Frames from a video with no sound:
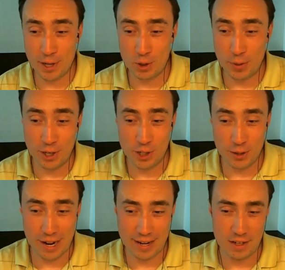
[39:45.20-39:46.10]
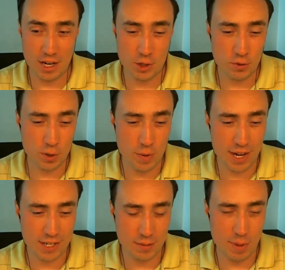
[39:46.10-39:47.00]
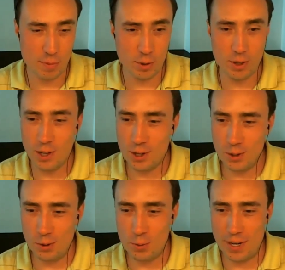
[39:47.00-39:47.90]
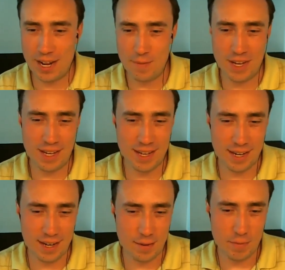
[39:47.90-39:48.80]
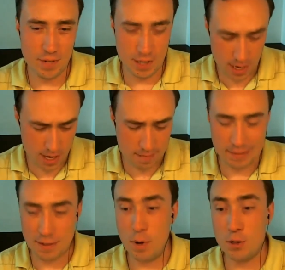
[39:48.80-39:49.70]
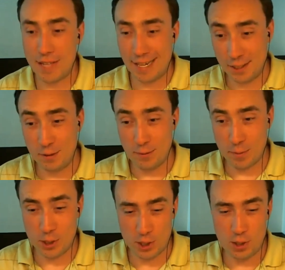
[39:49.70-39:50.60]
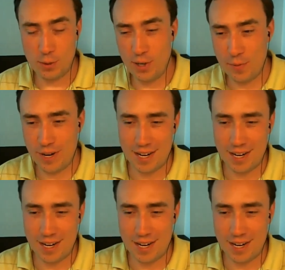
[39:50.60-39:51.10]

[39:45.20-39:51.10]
me on Twitter too. I, I do respond to people who tweet at me. Um, I'm not the most active person on Twitter, but